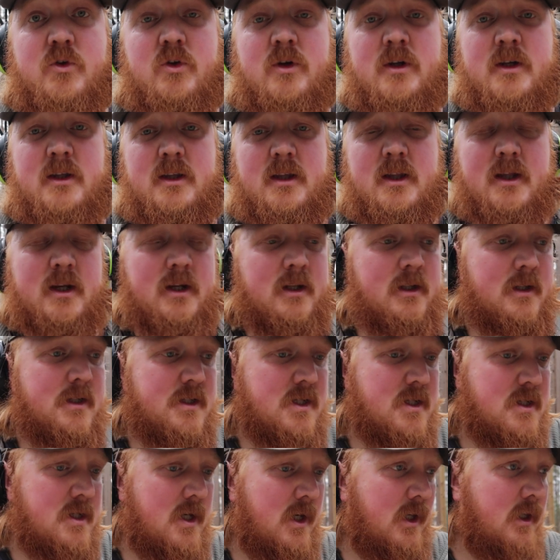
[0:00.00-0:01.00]
So it didn't
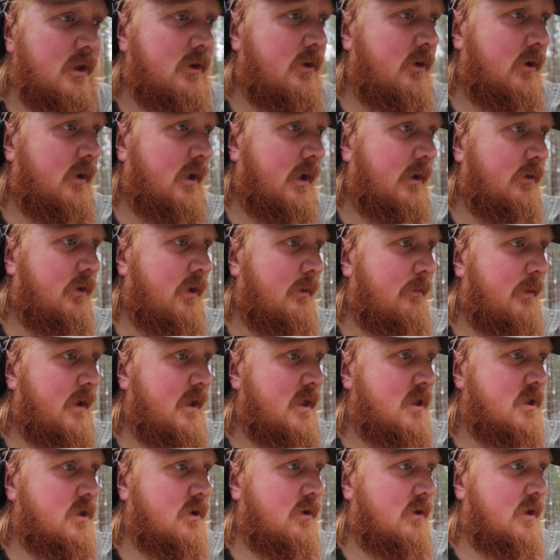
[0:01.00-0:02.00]
necessarily turn out the
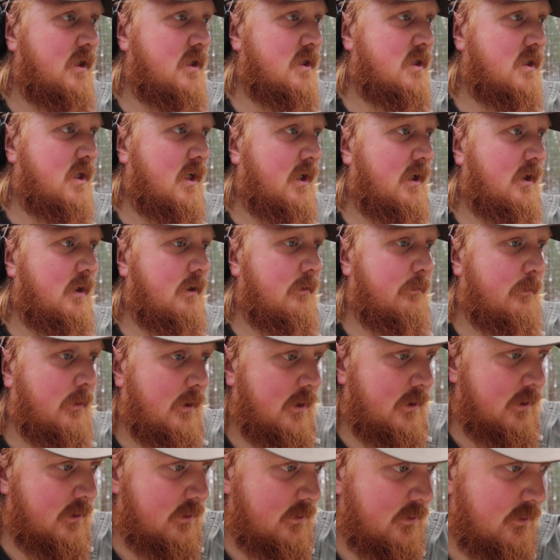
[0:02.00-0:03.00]
best on this side,
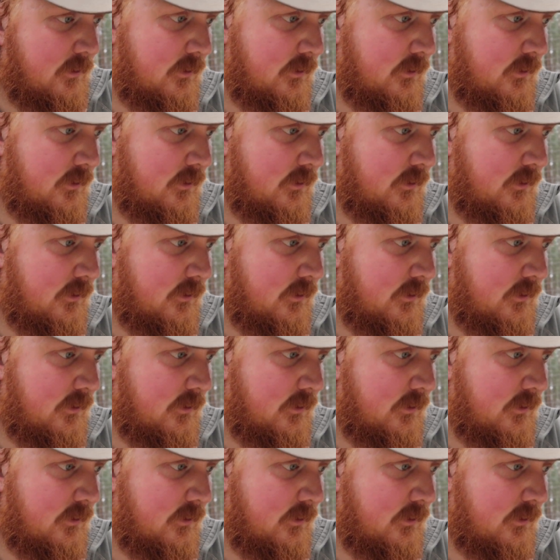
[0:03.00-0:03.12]
but